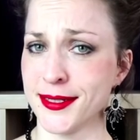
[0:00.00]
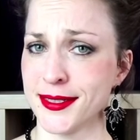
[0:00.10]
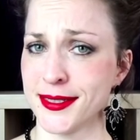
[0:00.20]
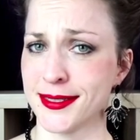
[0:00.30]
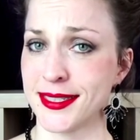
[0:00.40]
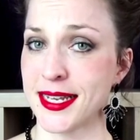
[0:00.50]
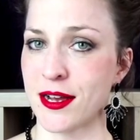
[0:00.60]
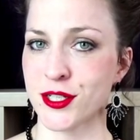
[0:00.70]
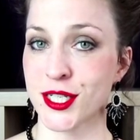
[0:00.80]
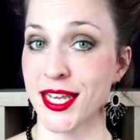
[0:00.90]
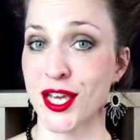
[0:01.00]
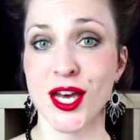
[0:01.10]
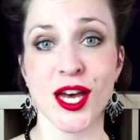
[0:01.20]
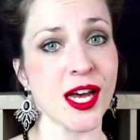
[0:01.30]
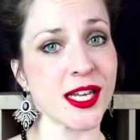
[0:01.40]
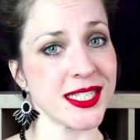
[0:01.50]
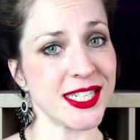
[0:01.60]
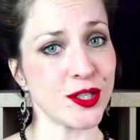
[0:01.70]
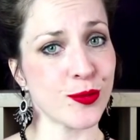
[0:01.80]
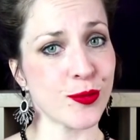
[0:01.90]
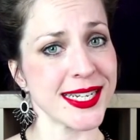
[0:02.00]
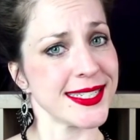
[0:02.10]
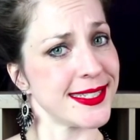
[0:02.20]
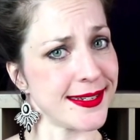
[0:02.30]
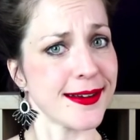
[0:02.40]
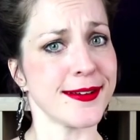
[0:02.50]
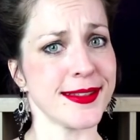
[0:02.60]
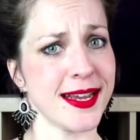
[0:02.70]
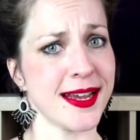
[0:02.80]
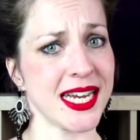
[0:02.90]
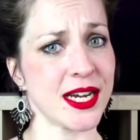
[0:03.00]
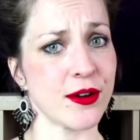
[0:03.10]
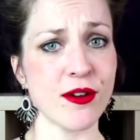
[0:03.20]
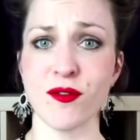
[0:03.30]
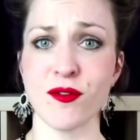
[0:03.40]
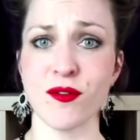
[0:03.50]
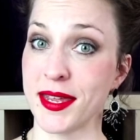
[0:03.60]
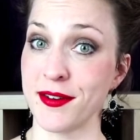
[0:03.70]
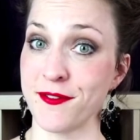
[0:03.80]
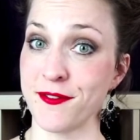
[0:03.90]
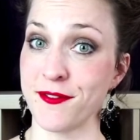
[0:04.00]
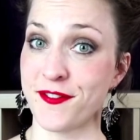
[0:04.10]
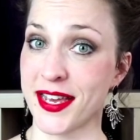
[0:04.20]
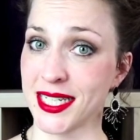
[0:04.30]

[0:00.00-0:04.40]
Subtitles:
Sounds like you're still pretty stuck on the idea of women, fellas.